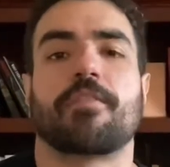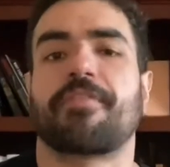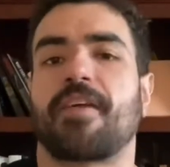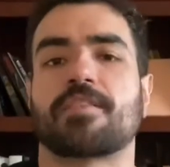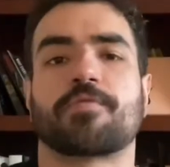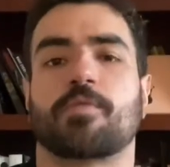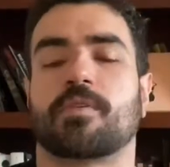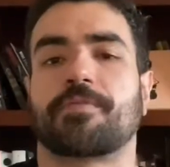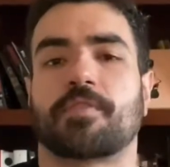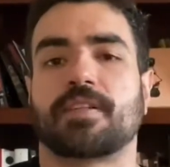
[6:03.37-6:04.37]
fast
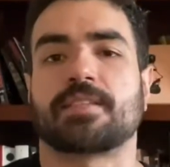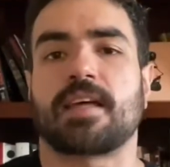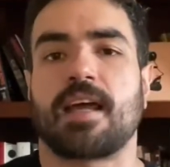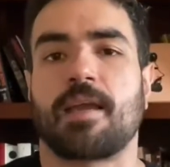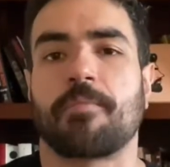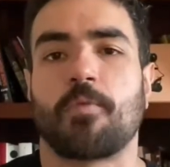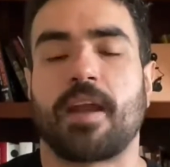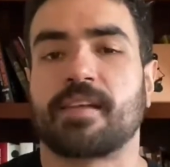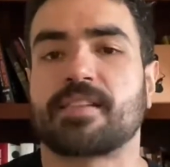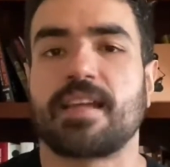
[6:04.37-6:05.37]
forward for the time
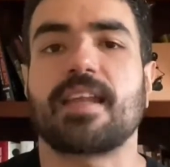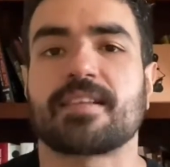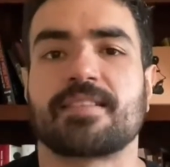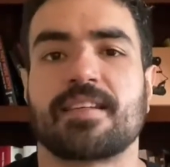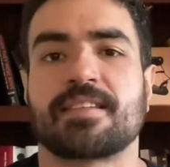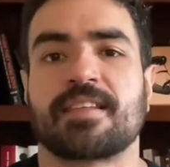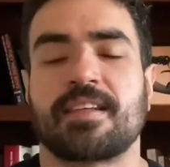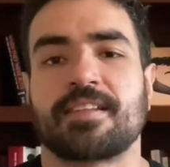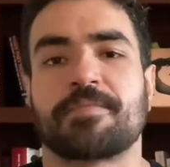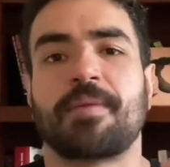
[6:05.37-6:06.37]
where state exists
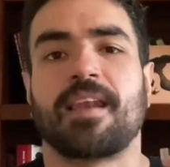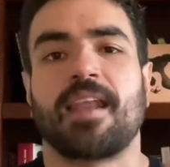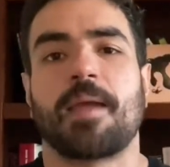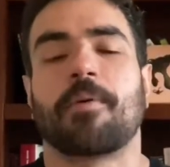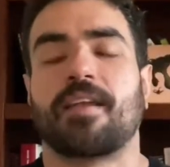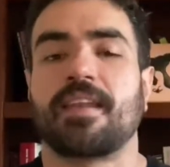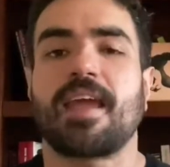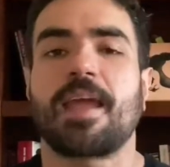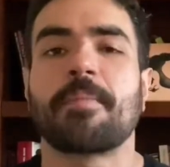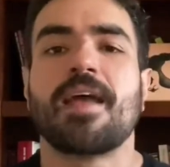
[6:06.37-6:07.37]
and is being labeled and
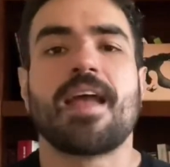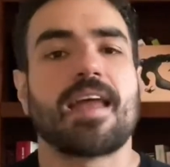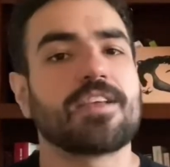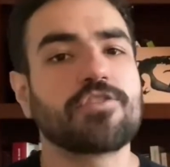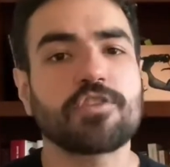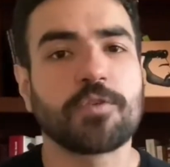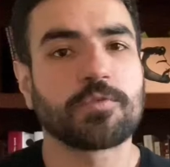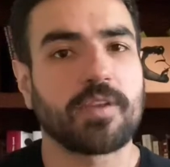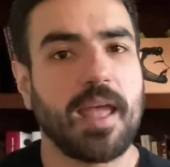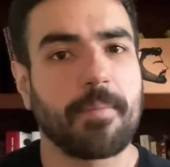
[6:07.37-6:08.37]
named, and it's useful
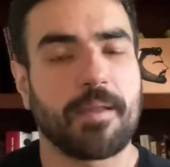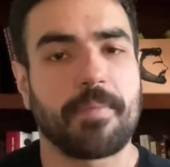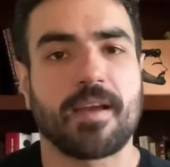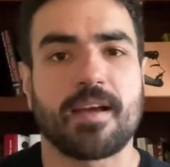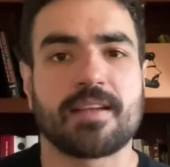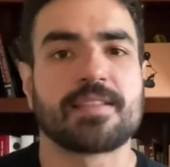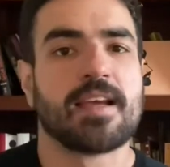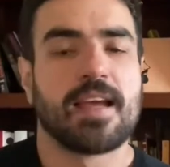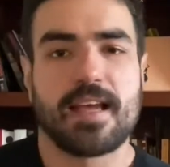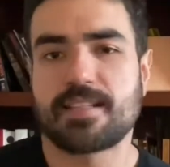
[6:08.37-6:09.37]
to label it because
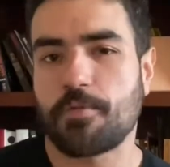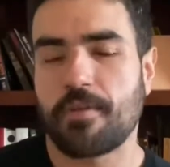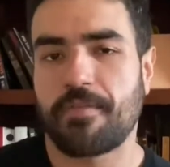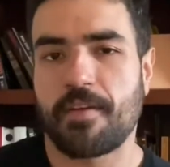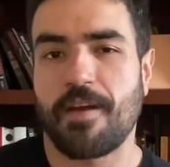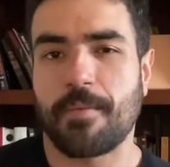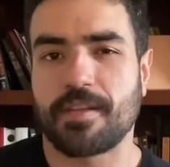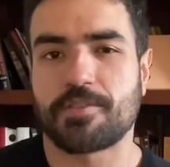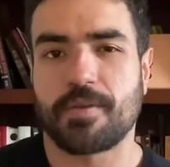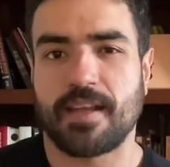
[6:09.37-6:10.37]
it's a real
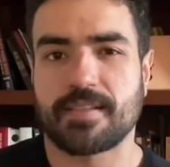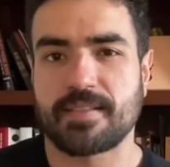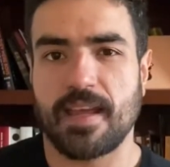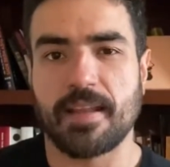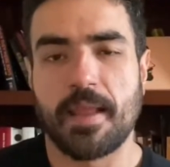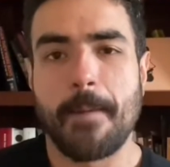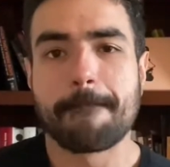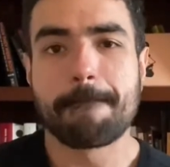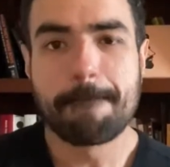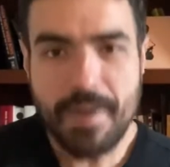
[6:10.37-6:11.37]
phenomenon to an extent.
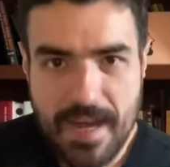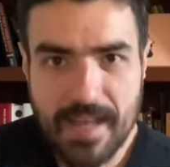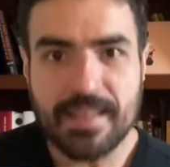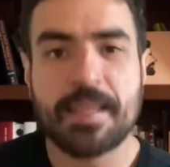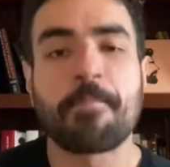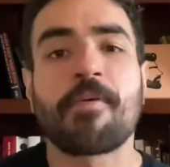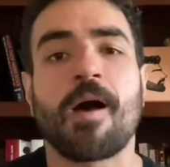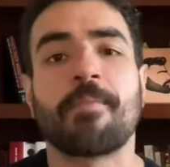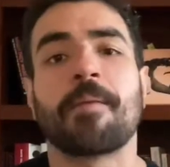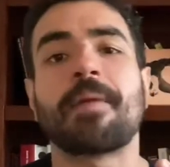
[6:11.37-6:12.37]
But the
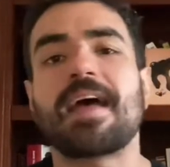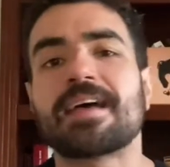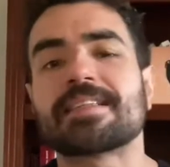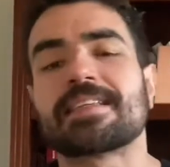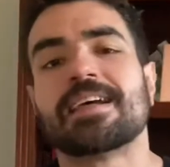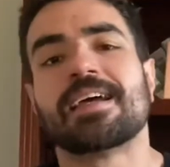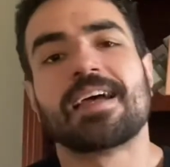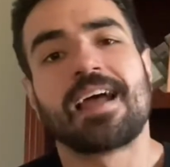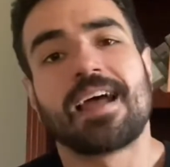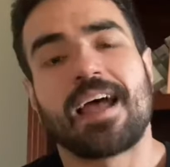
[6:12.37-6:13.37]
problem is,
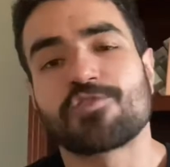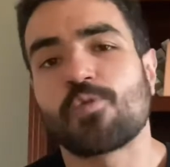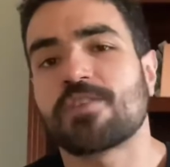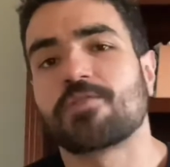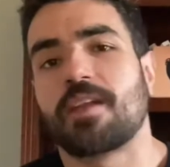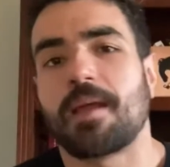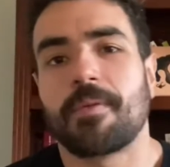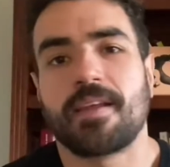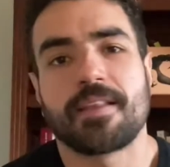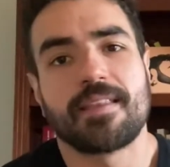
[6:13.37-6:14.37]
as soon as you
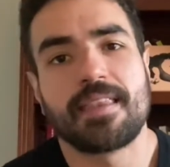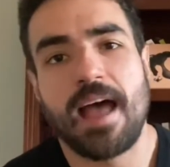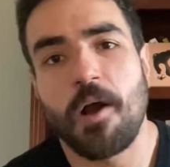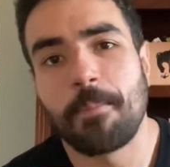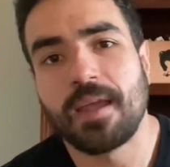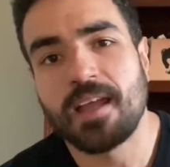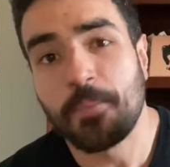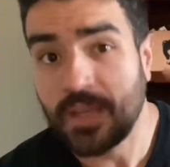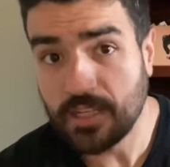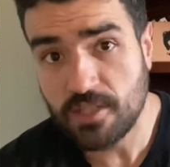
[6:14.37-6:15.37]
label it, now
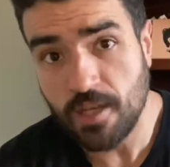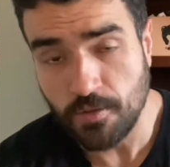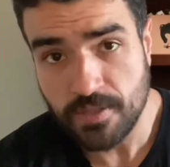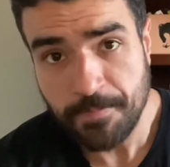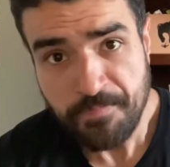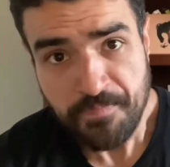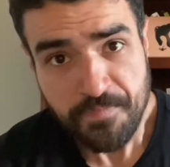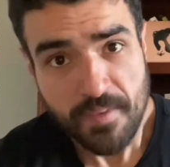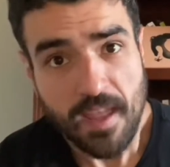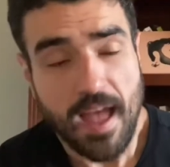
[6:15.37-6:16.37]
become an
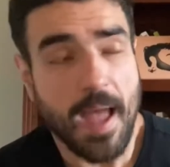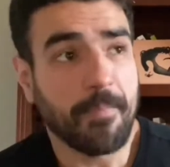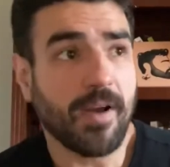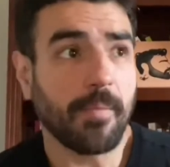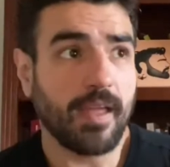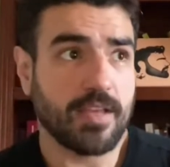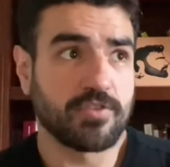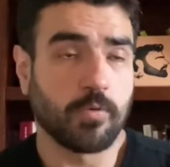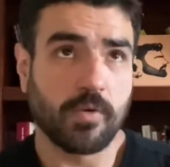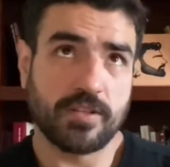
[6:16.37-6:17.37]
excuse. I probably
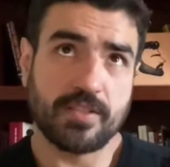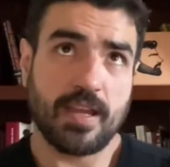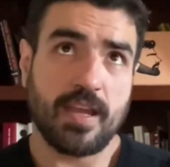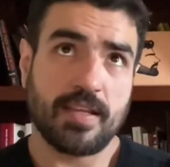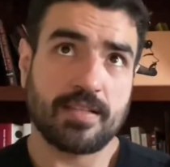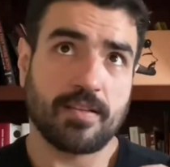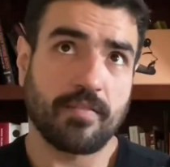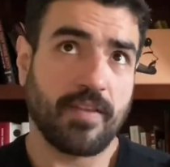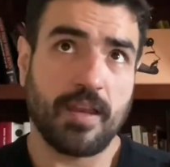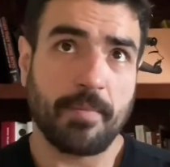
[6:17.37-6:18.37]
has the worst case
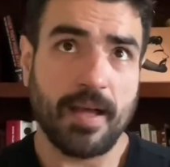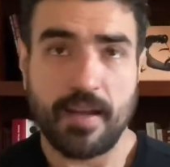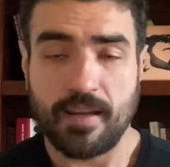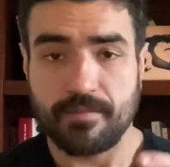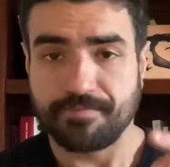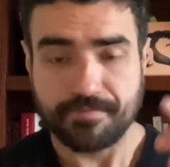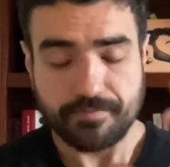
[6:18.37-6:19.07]
of anybody.